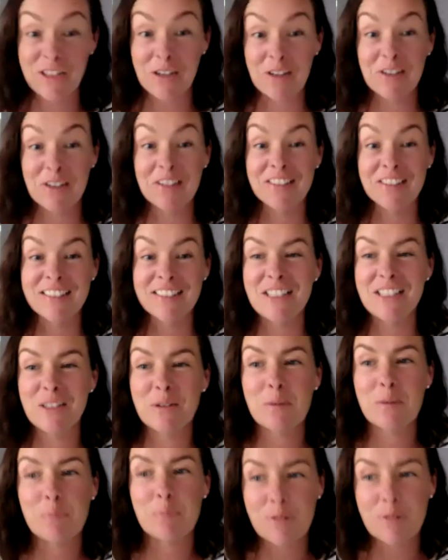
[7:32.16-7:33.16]
so cool. Did
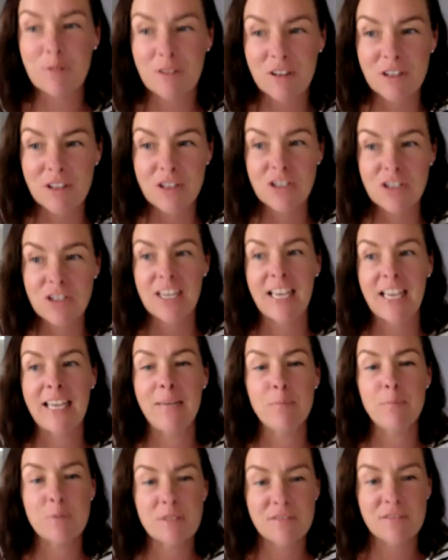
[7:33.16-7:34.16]
you approach
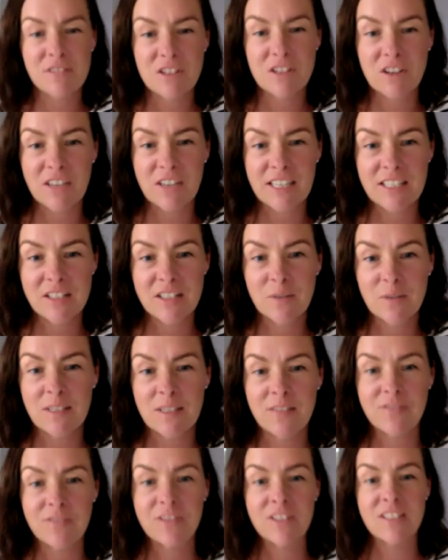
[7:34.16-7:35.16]
heaps of stockists when
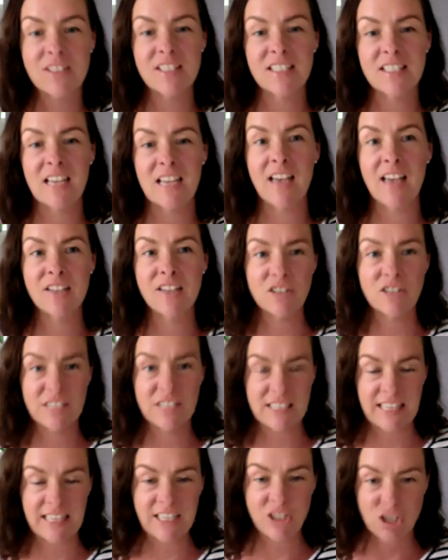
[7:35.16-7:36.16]
you first started, or
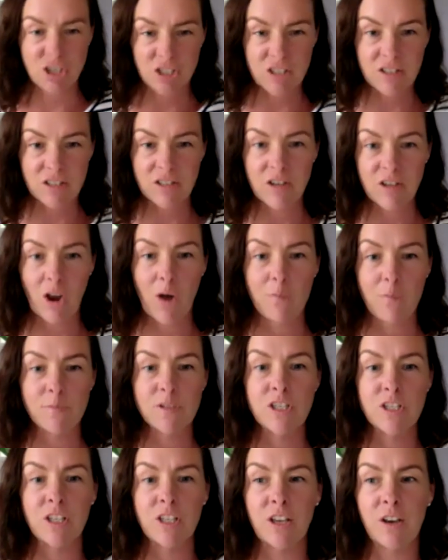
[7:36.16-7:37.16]
did they just come
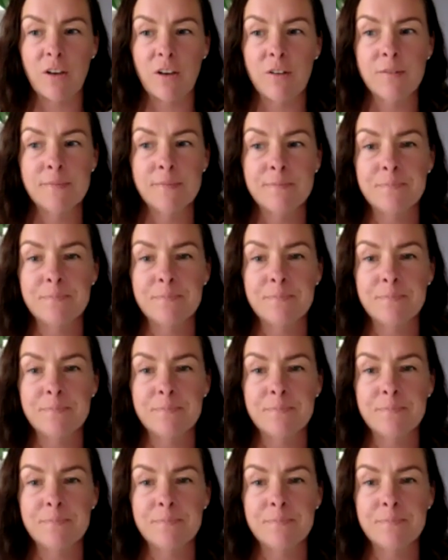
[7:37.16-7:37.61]
to you?